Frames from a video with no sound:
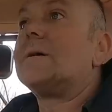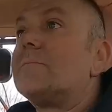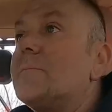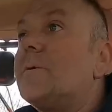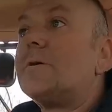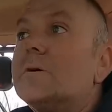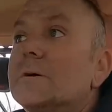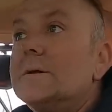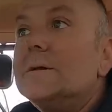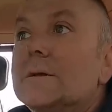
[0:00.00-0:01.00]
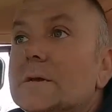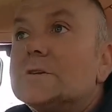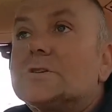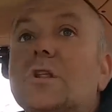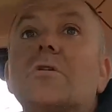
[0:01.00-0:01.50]
time. We put
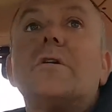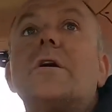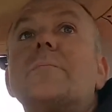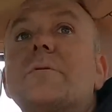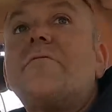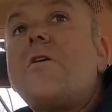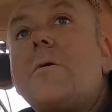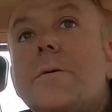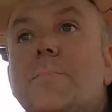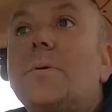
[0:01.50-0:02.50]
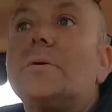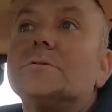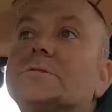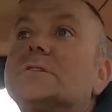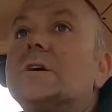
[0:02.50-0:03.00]
slurry on before we put